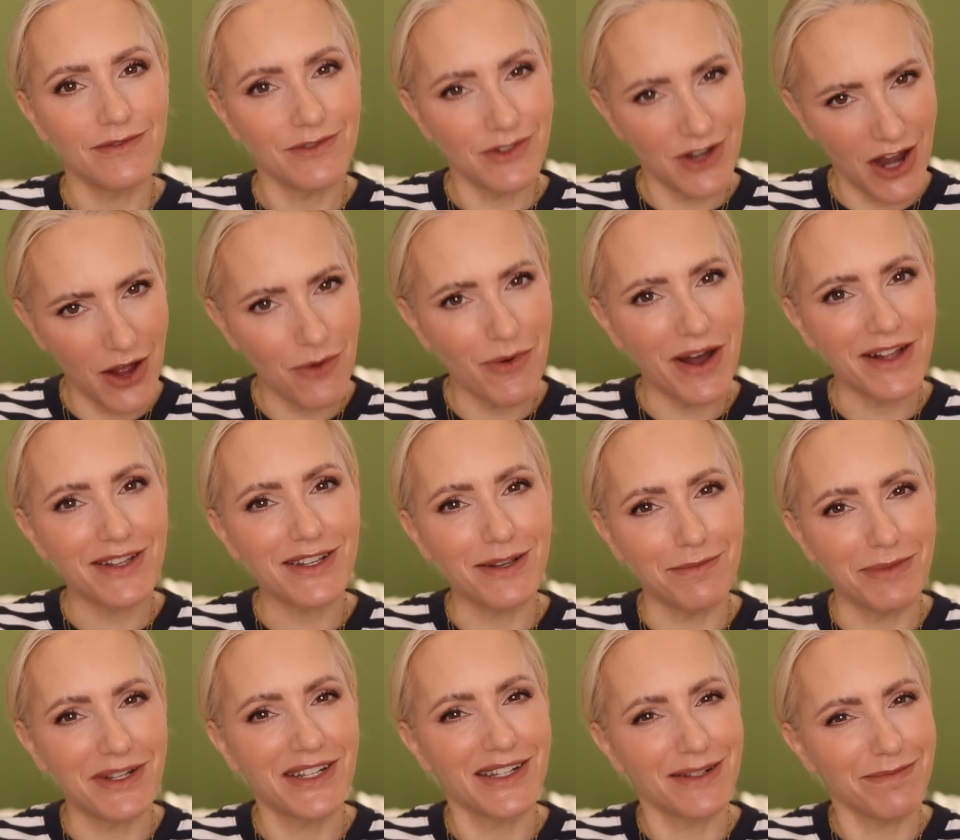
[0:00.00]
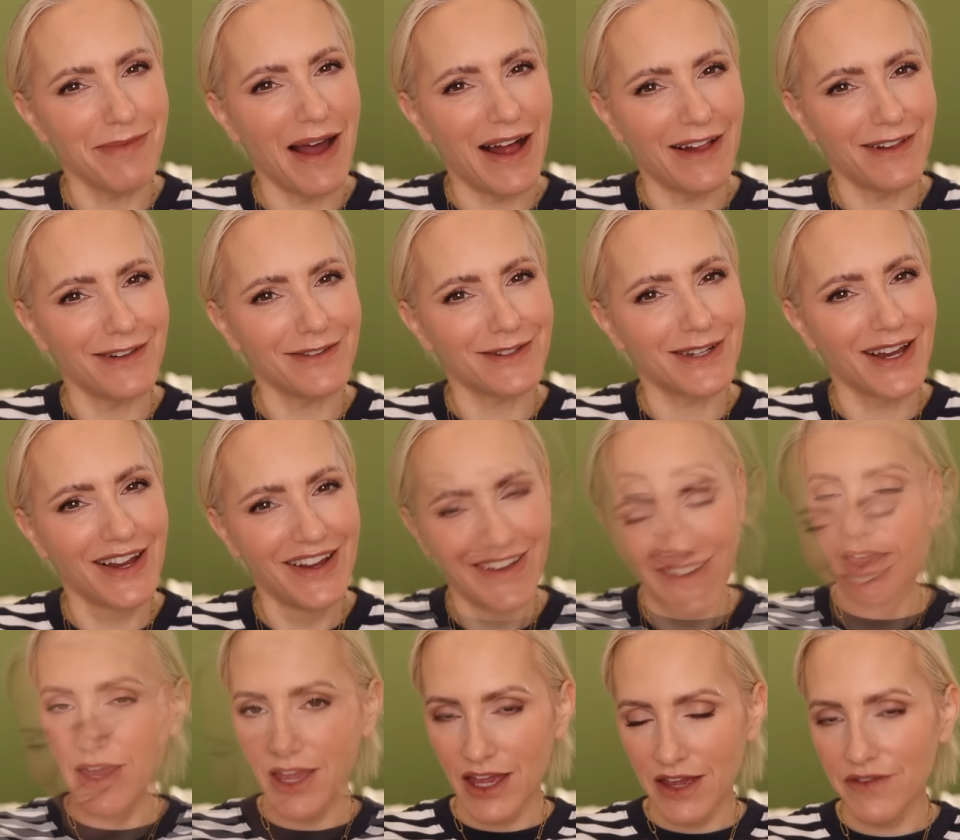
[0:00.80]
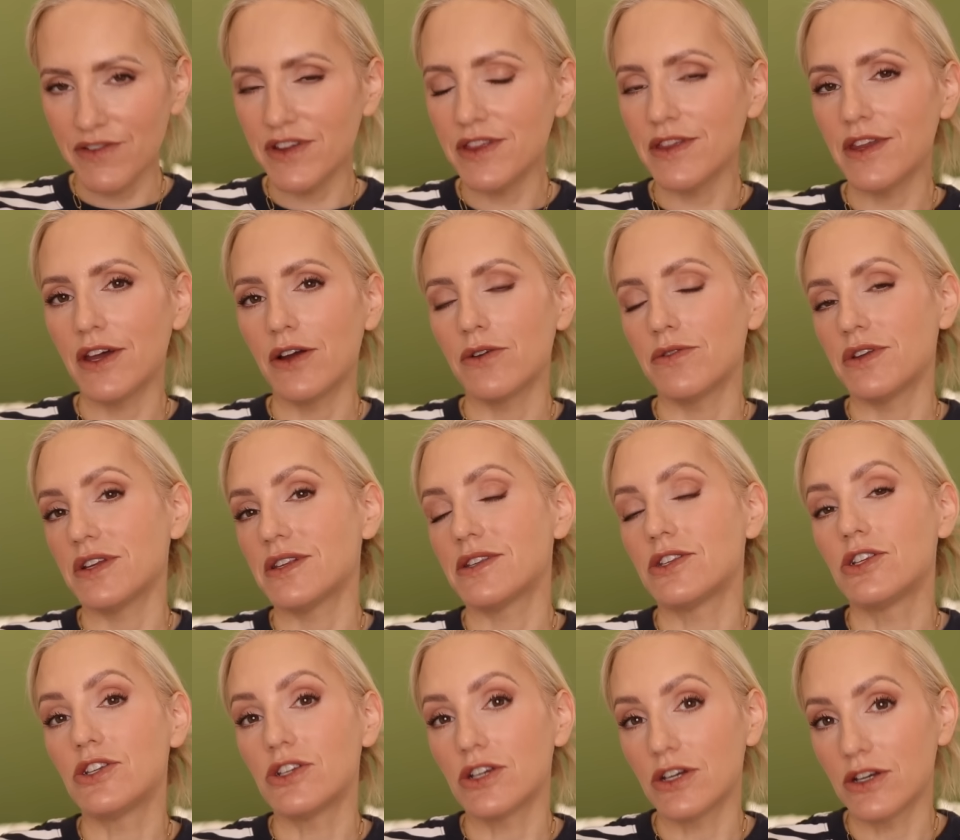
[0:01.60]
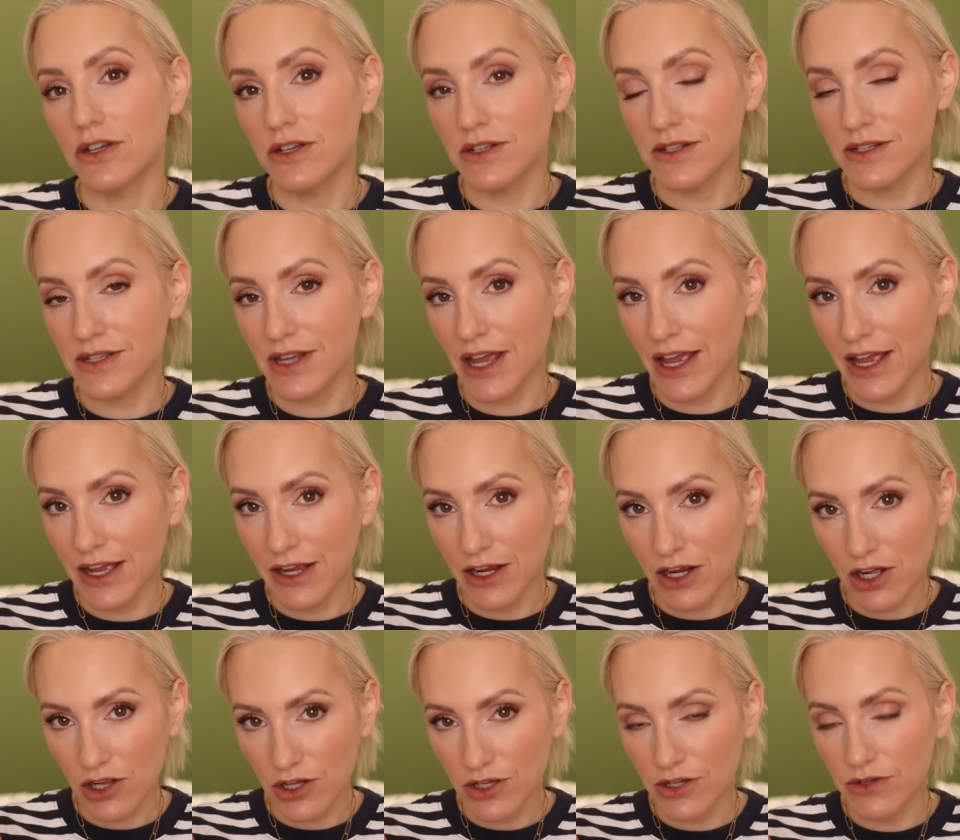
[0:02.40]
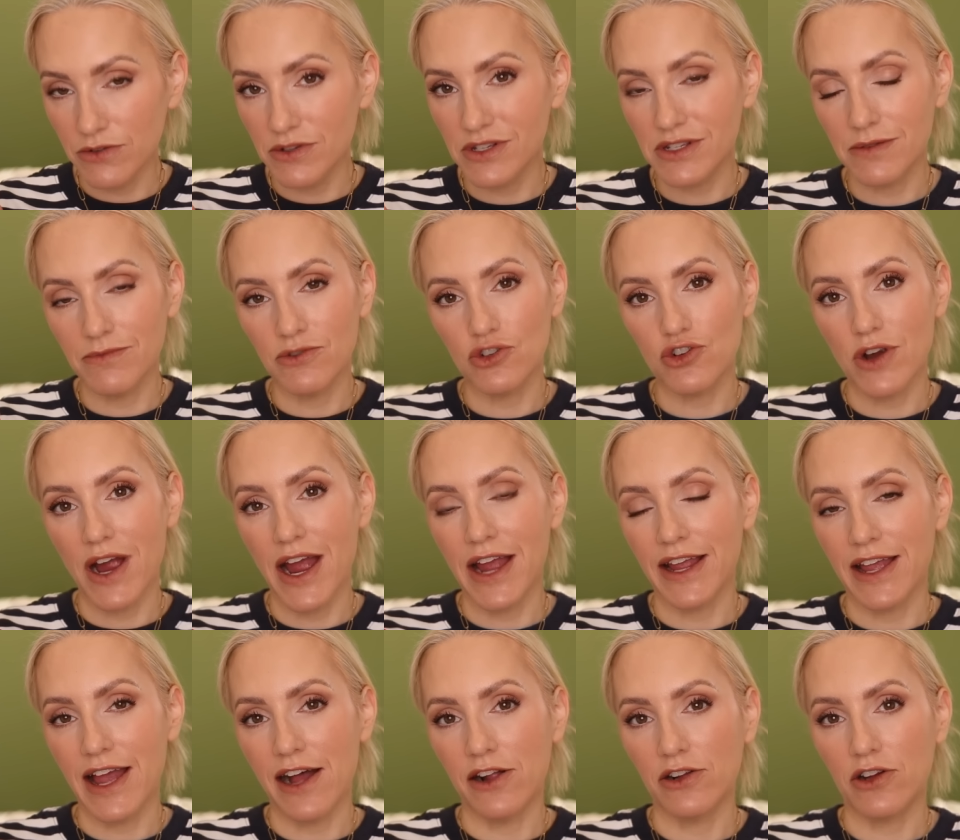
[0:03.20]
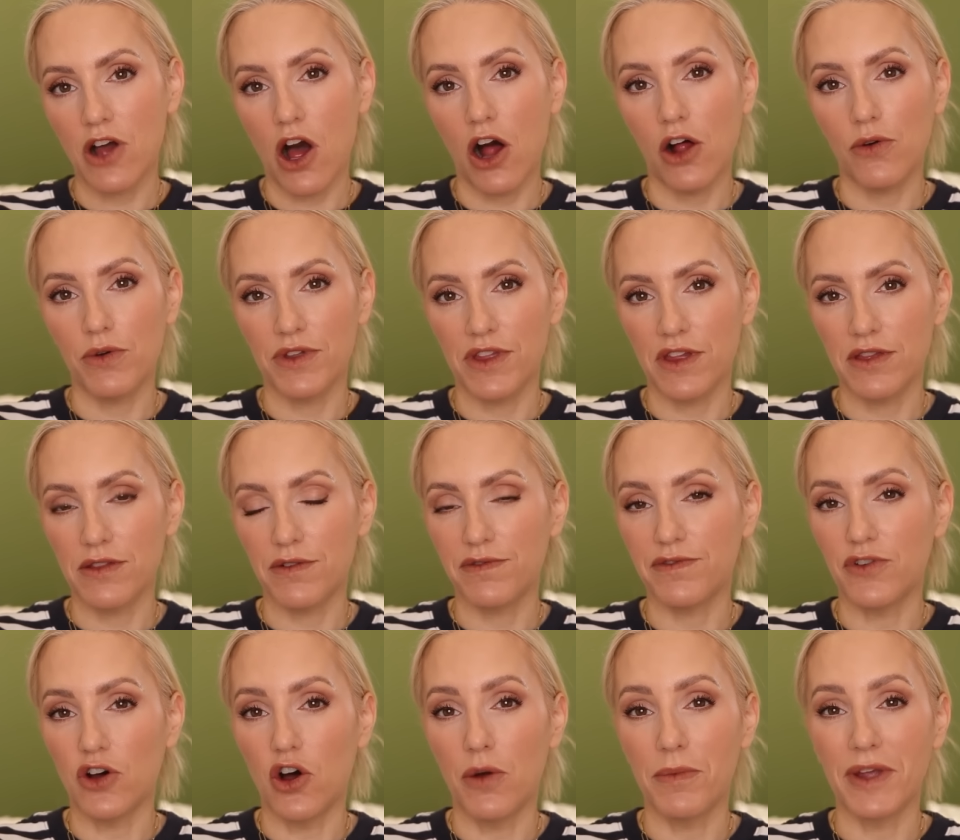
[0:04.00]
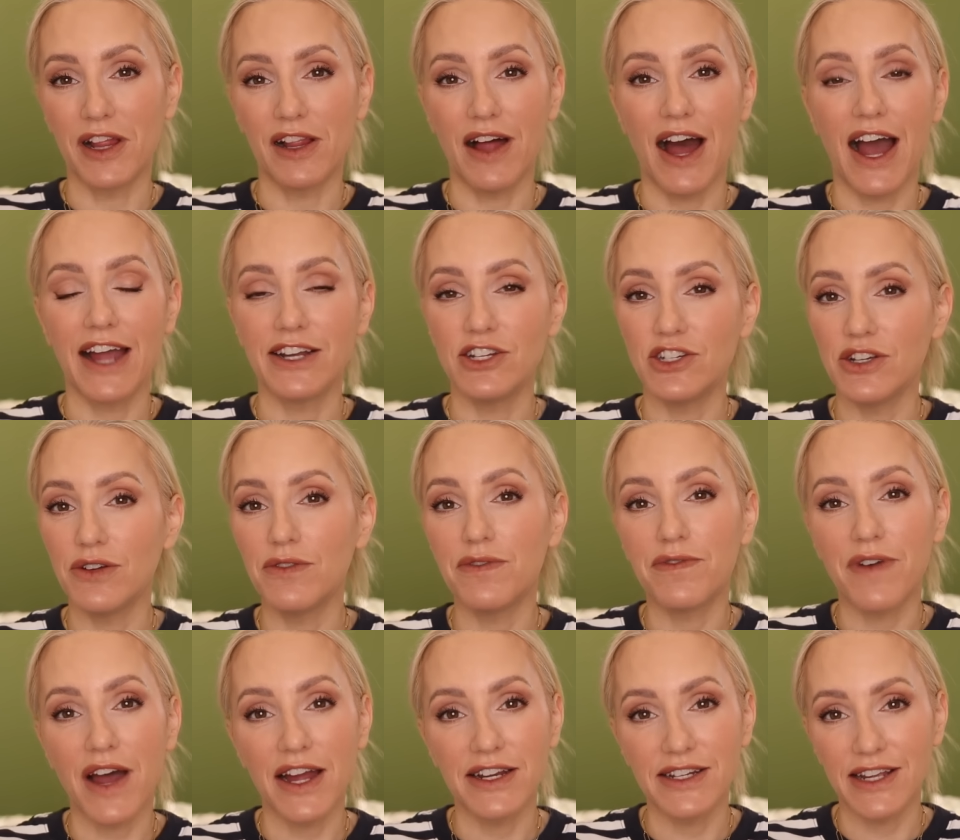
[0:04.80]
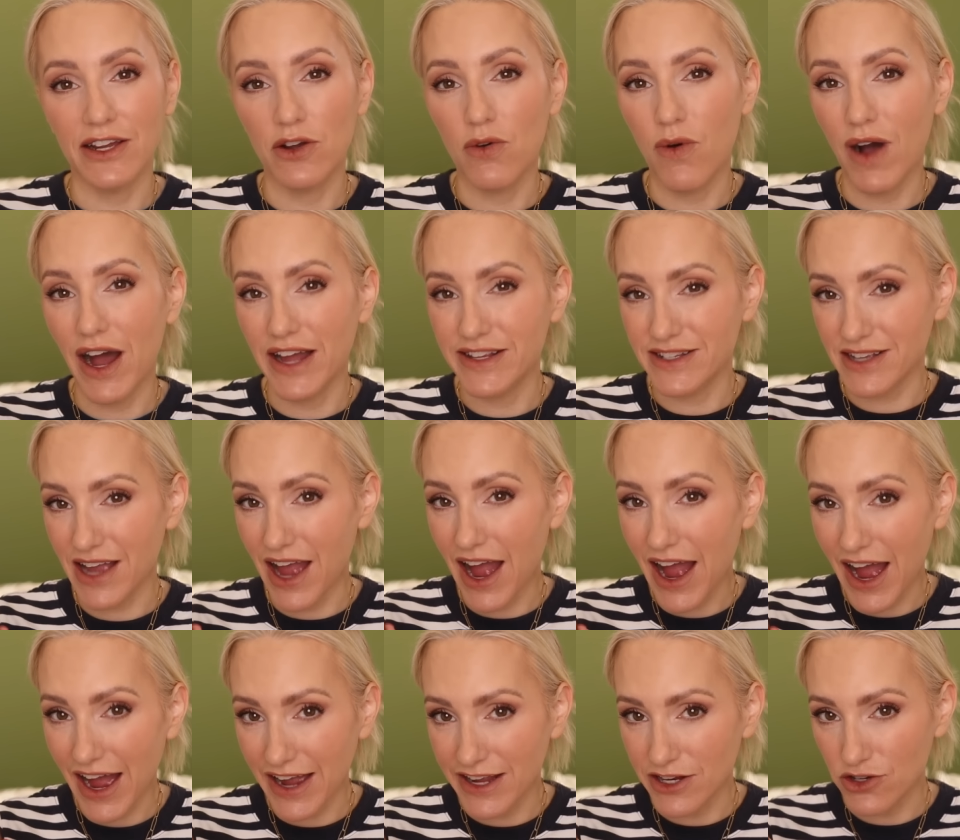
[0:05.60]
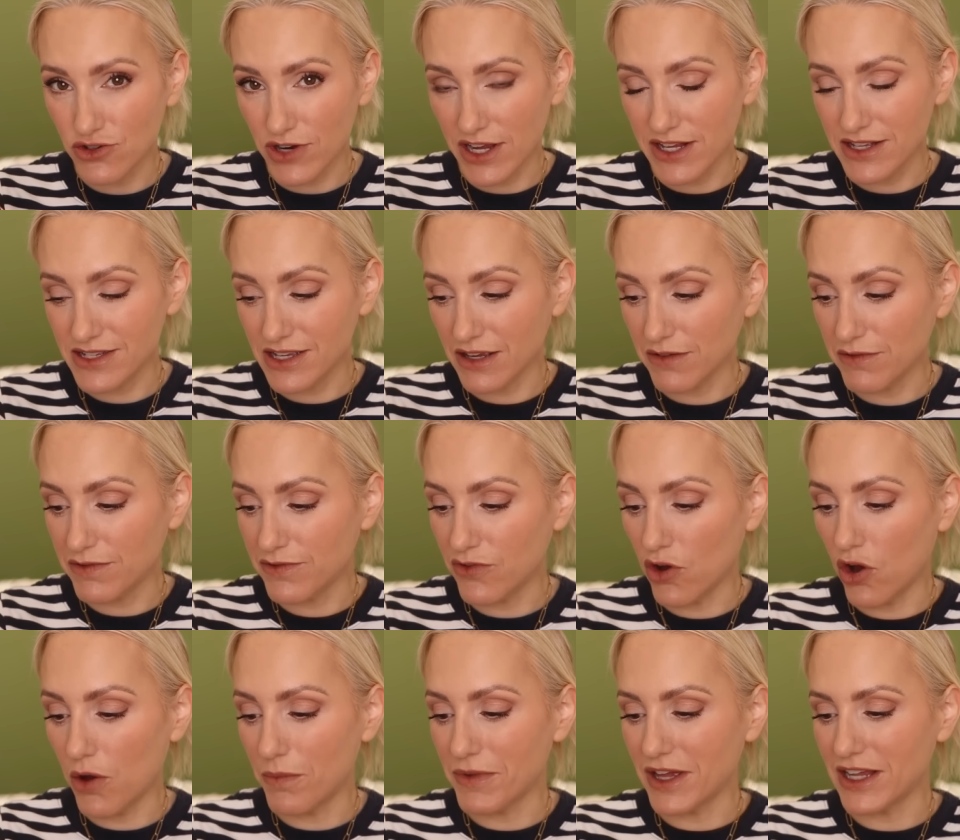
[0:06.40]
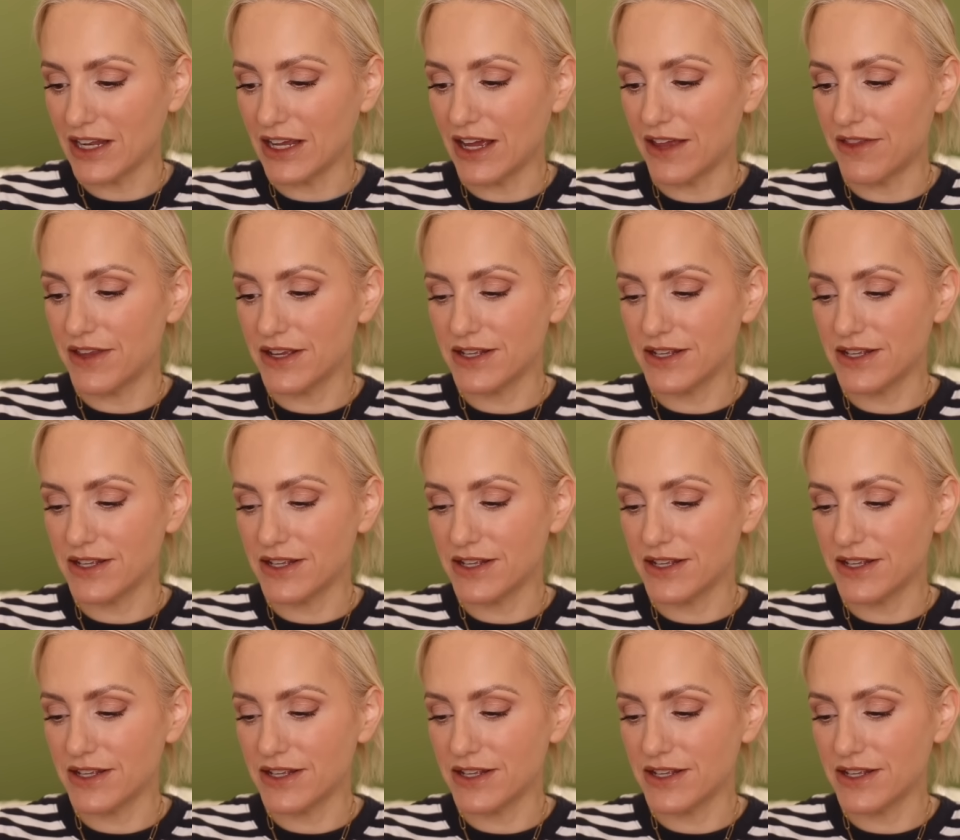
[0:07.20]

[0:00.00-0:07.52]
Nowhere to be smelled. Even though this does include some drying alcohol within the formula, I do find it quite a hydrating formula.